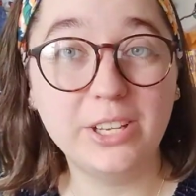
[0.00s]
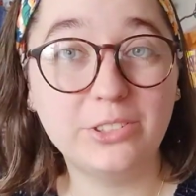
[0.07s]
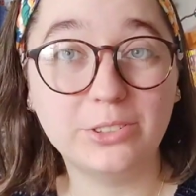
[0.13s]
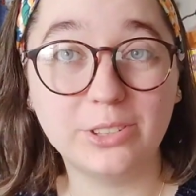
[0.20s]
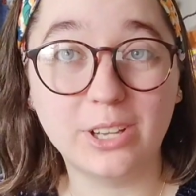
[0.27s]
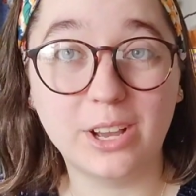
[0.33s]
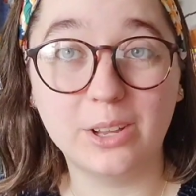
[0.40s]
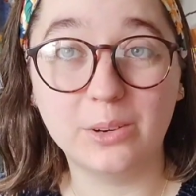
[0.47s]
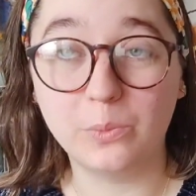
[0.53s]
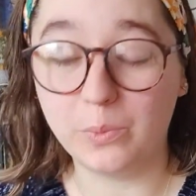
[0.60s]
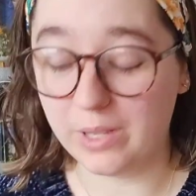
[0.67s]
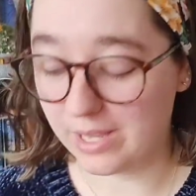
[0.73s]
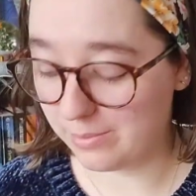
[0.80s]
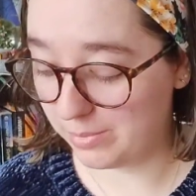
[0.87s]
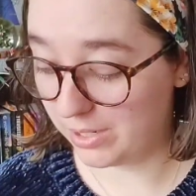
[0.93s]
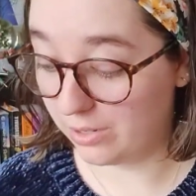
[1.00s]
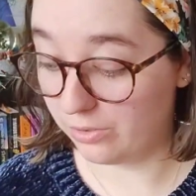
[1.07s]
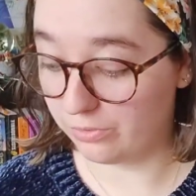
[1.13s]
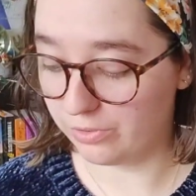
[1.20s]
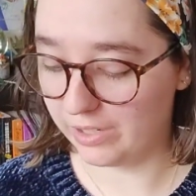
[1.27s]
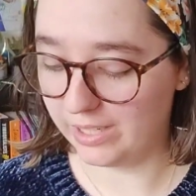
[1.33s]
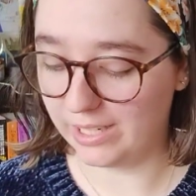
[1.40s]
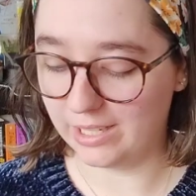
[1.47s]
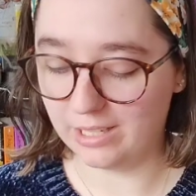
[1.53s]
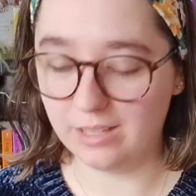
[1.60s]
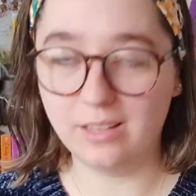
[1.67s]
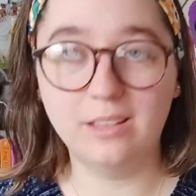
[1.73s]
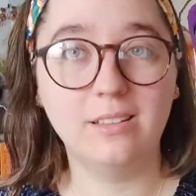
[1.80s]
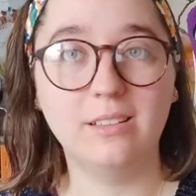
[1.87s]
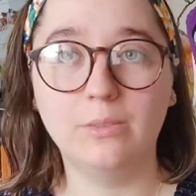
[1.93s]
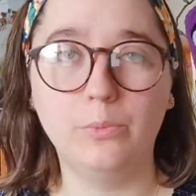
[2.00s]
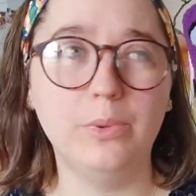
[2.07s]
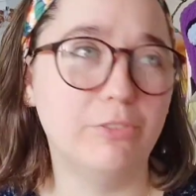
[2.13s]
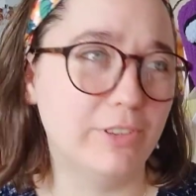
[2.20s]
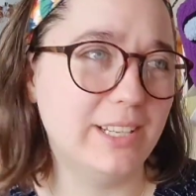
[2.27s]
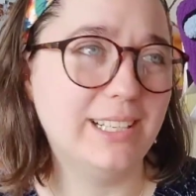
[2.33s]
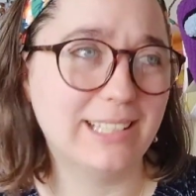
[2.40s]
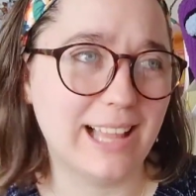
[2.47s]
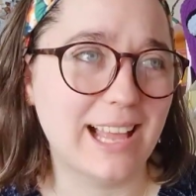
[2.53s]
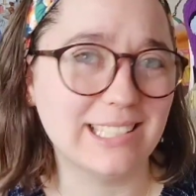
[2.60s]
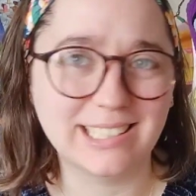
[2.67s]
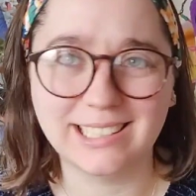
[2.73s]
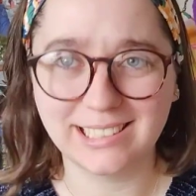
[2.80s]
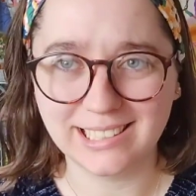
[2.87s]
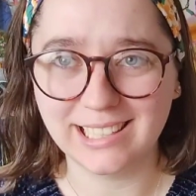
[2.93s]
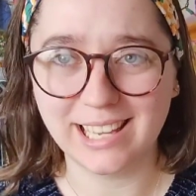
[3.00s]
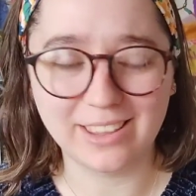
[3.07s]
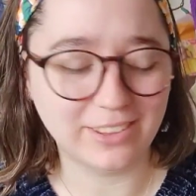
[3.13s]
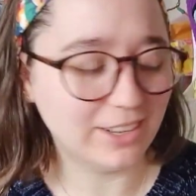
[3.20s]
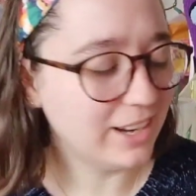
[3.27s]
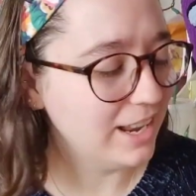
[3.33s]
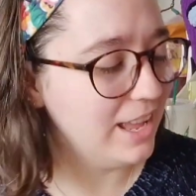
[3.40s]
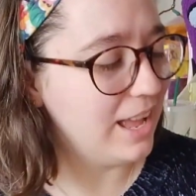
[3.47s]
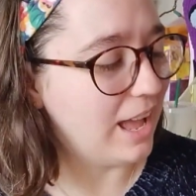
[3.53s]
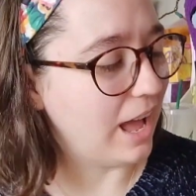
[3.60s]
Patreon we have been reading, we read classics together.